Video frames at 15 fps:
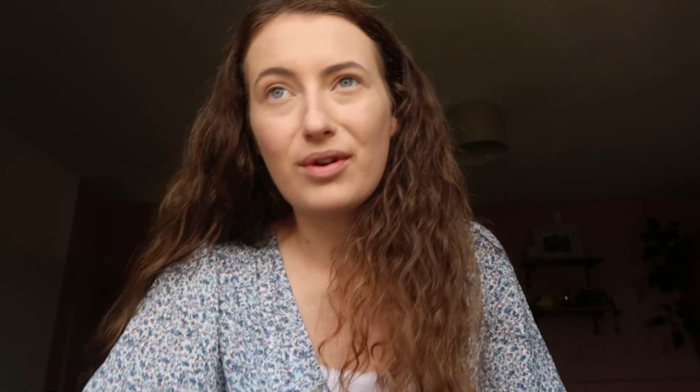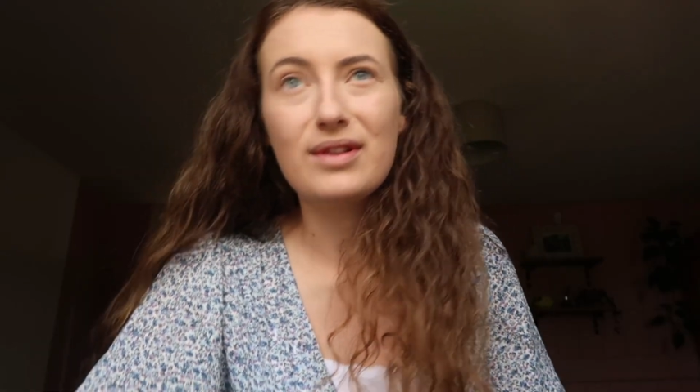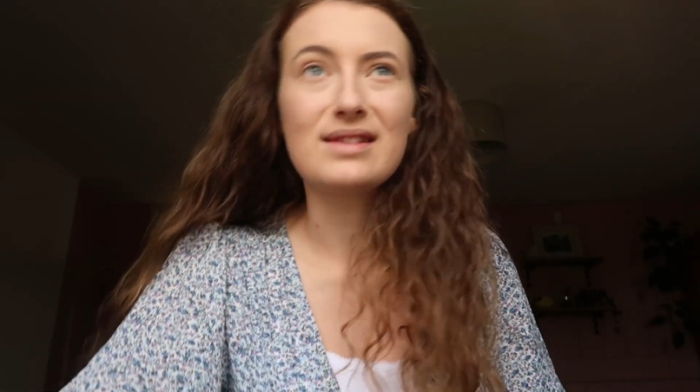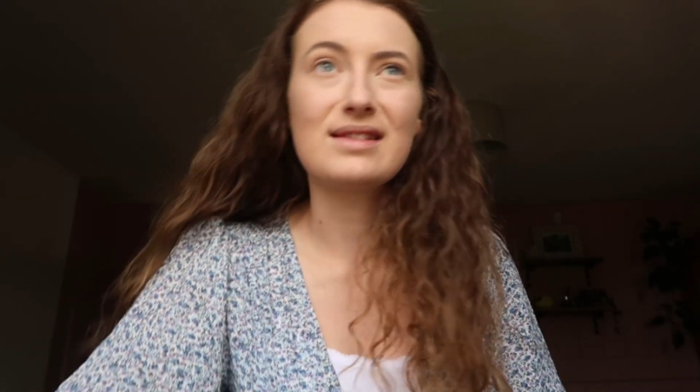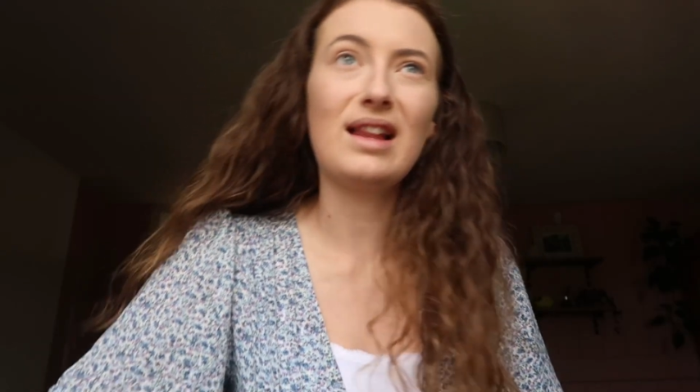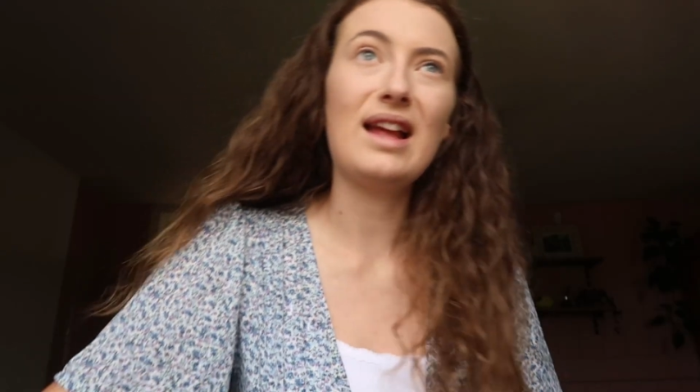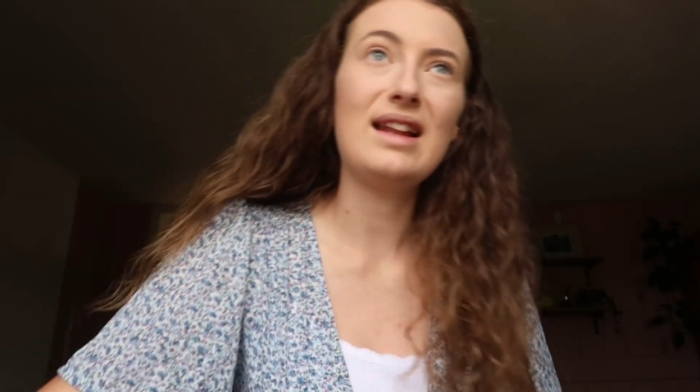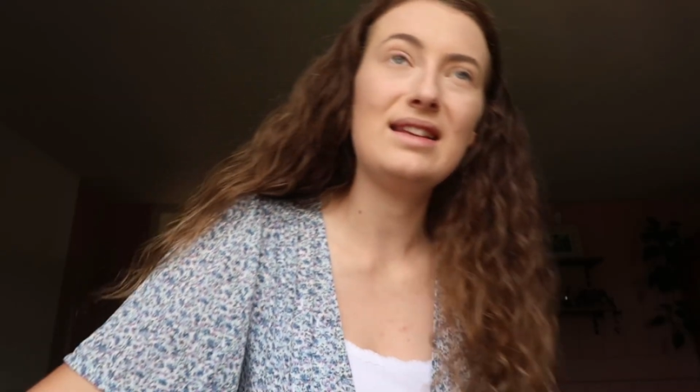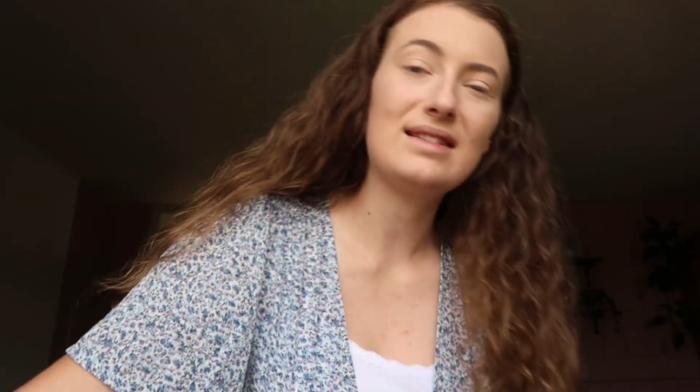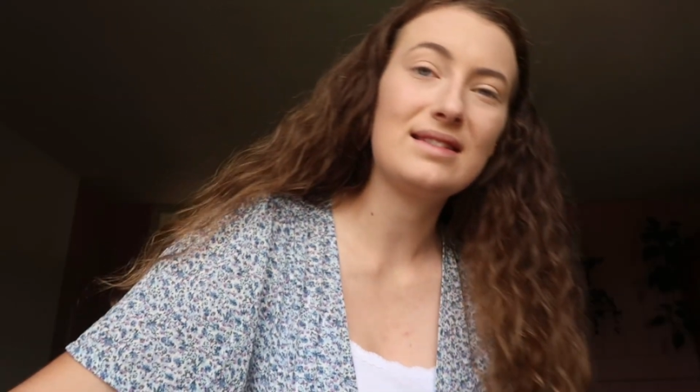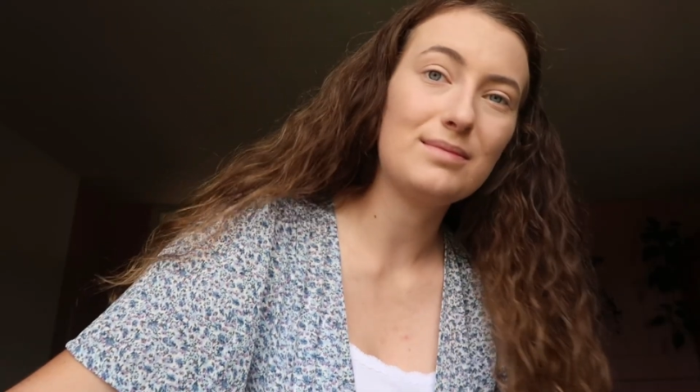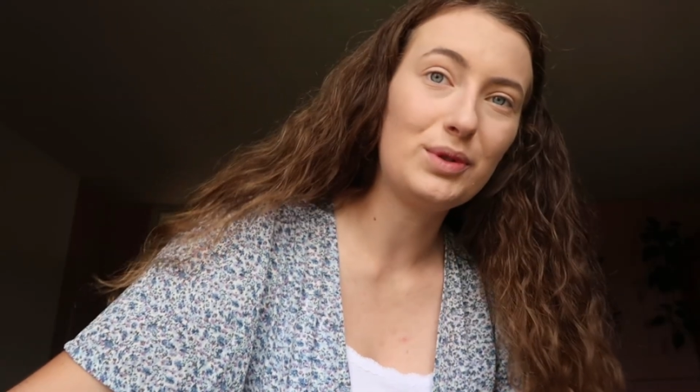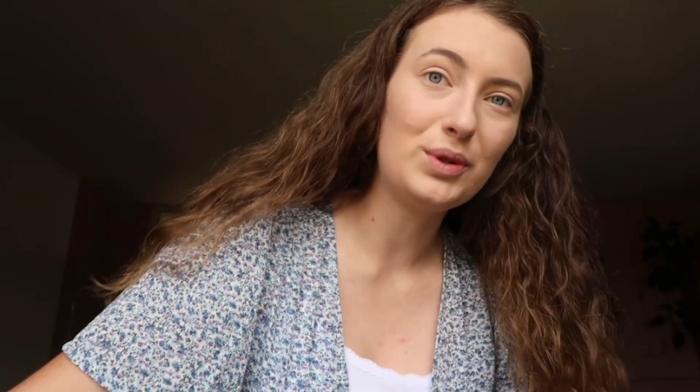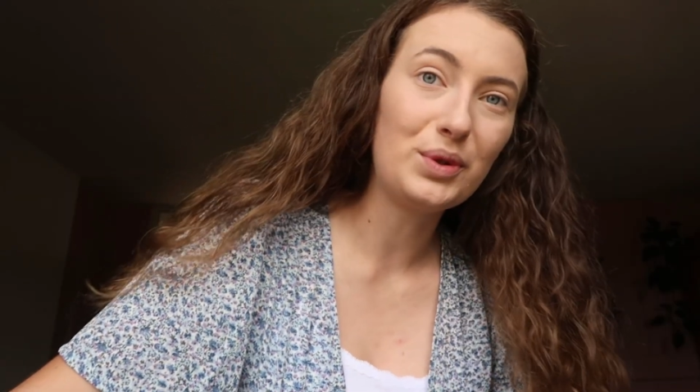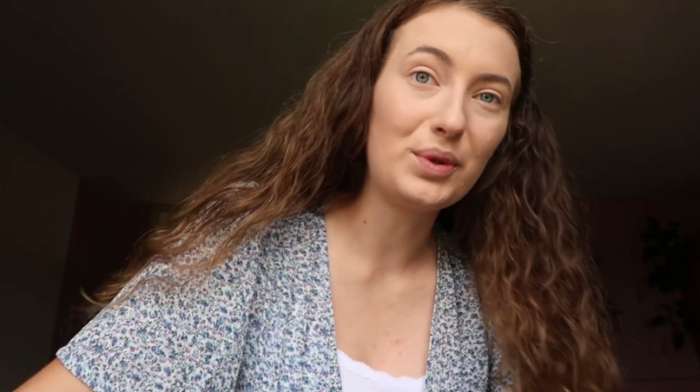it's slightly
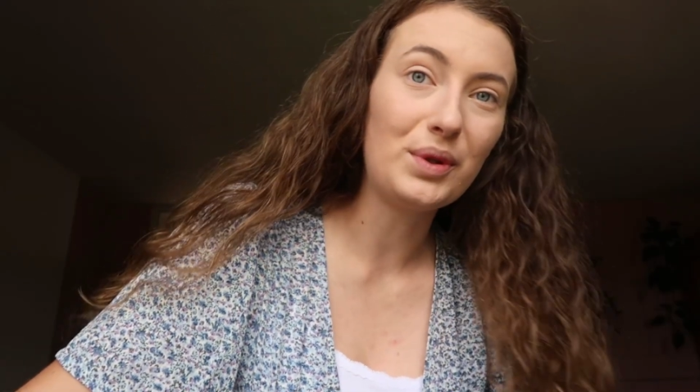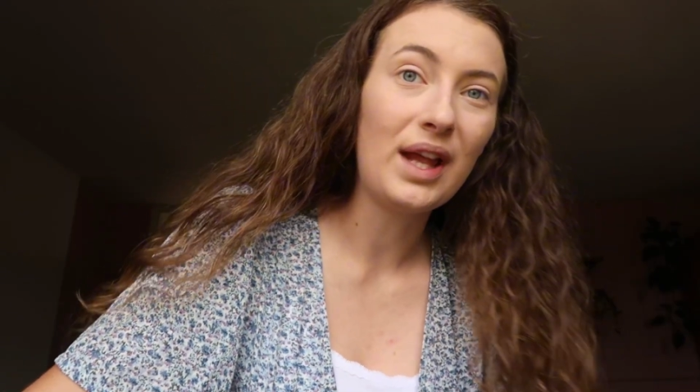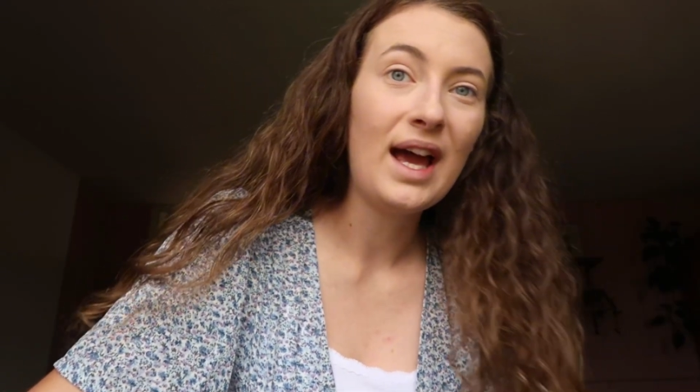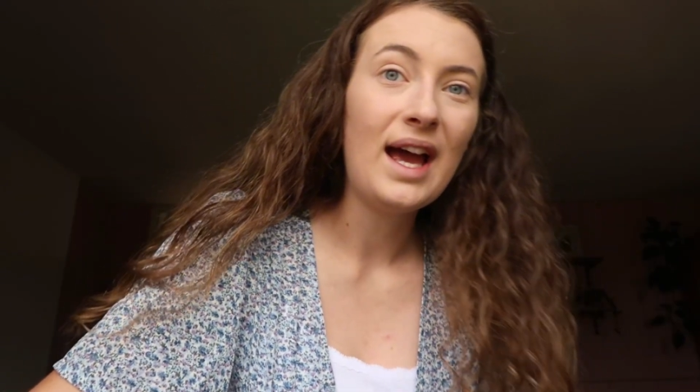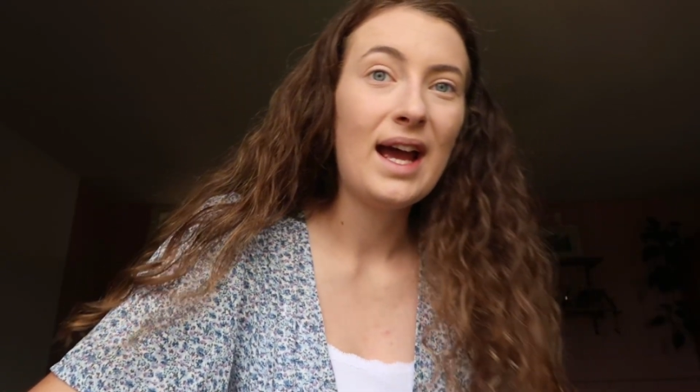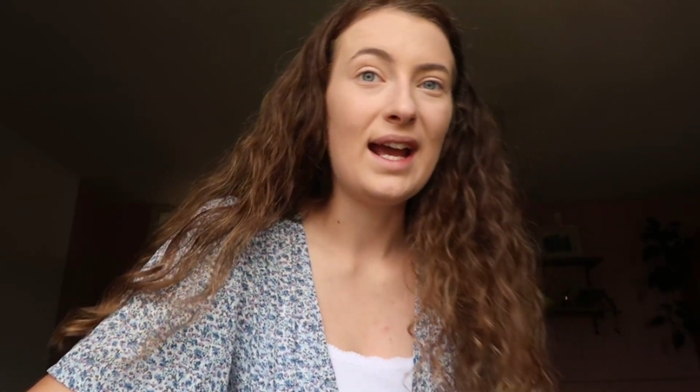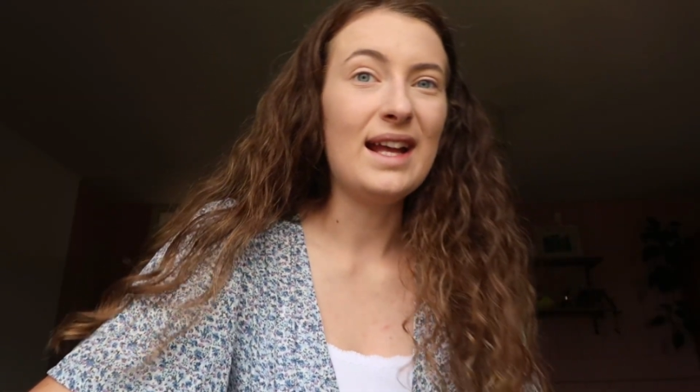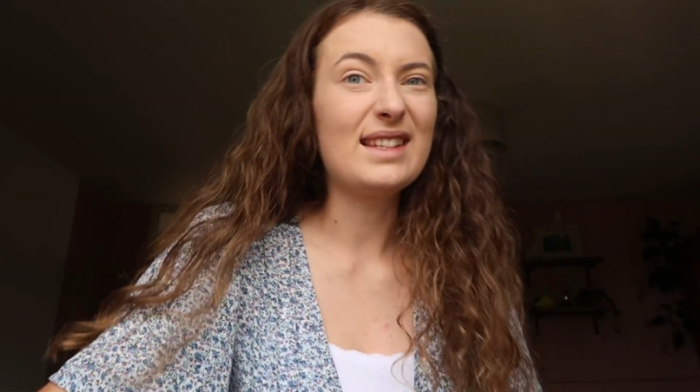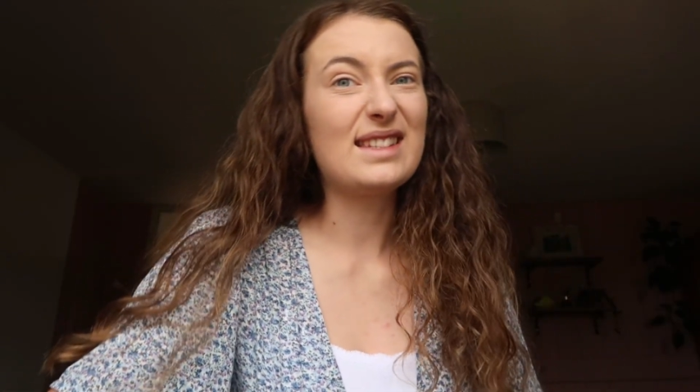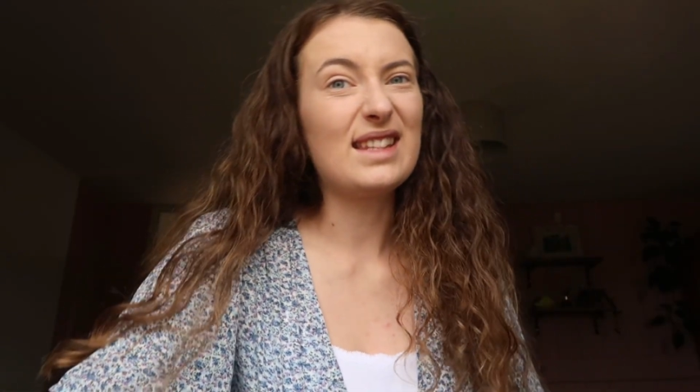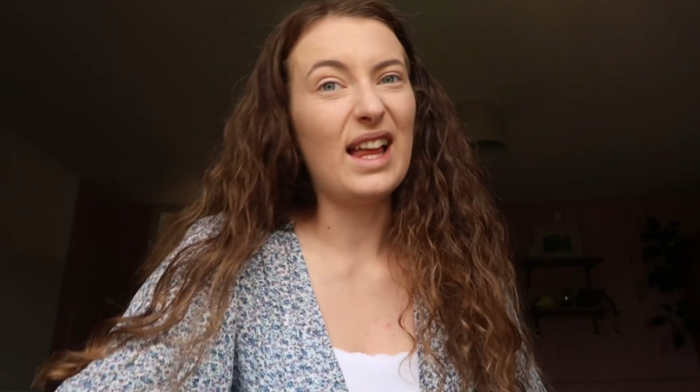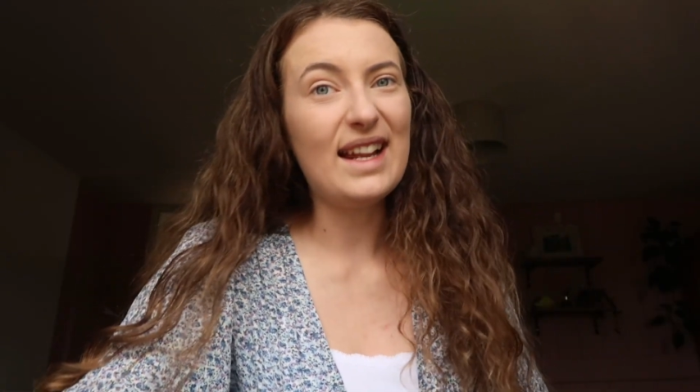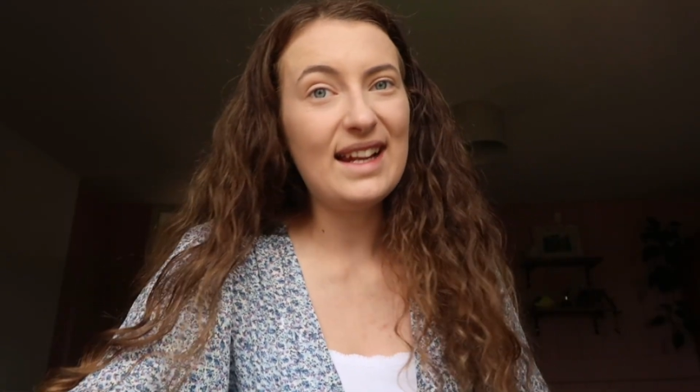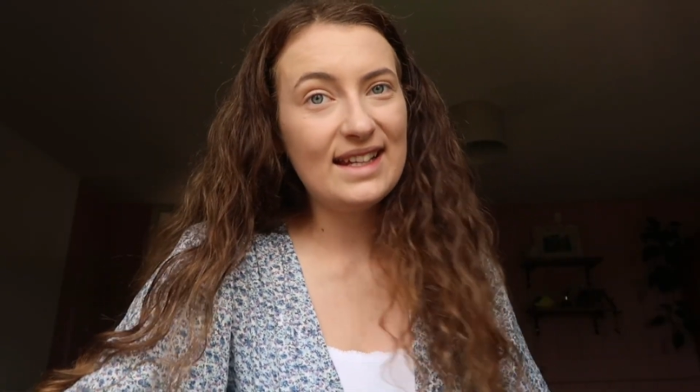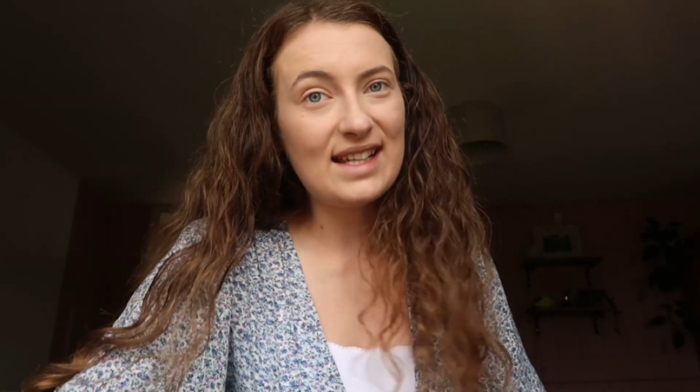small, it's
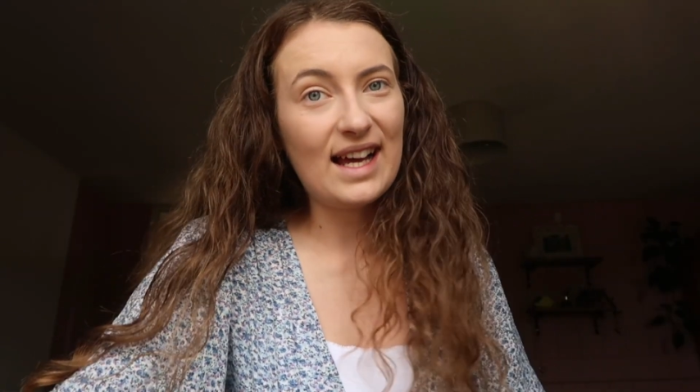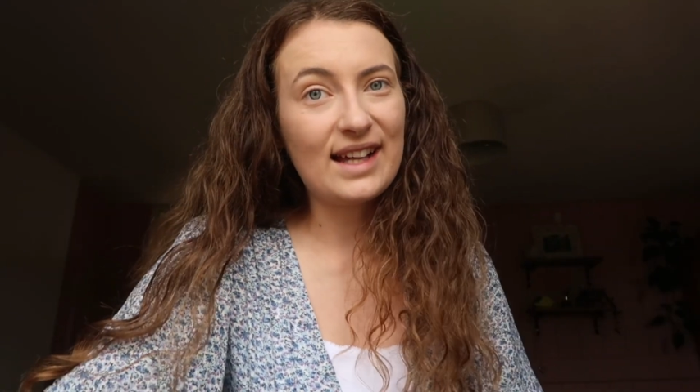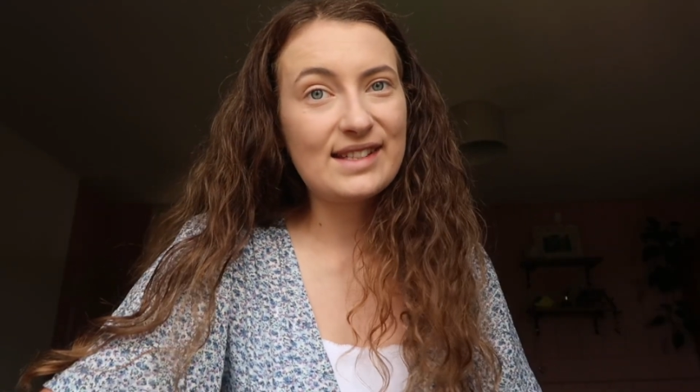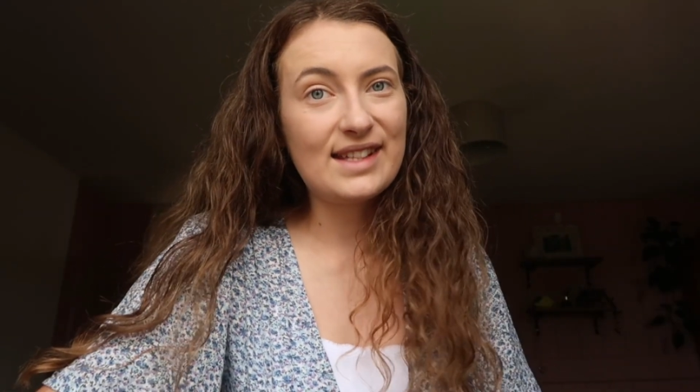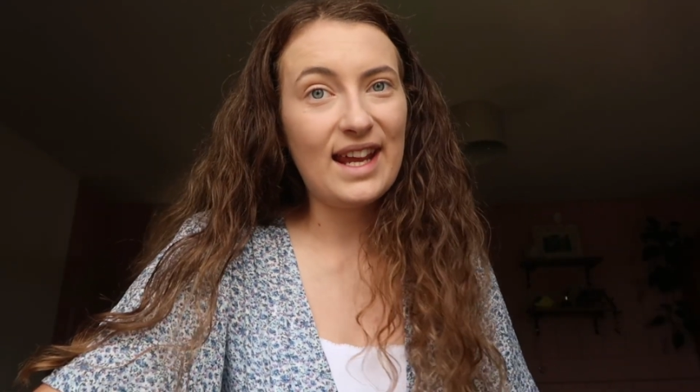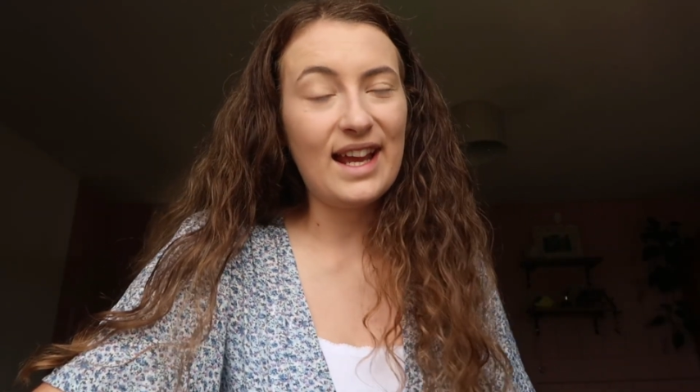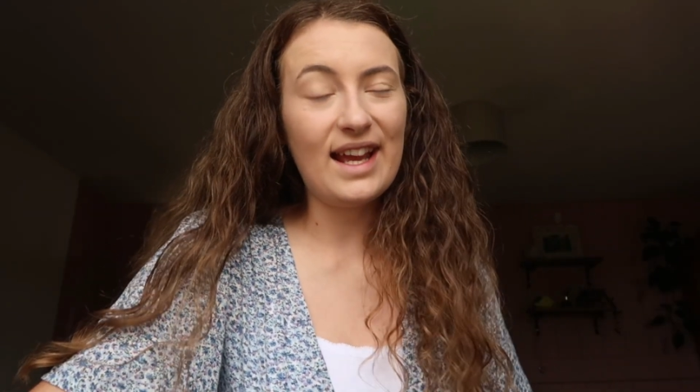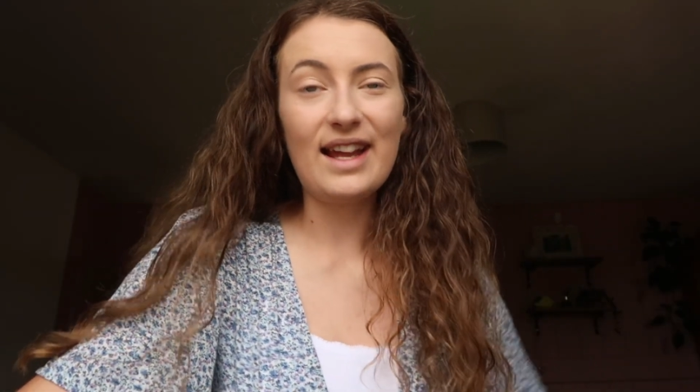slightly tatty.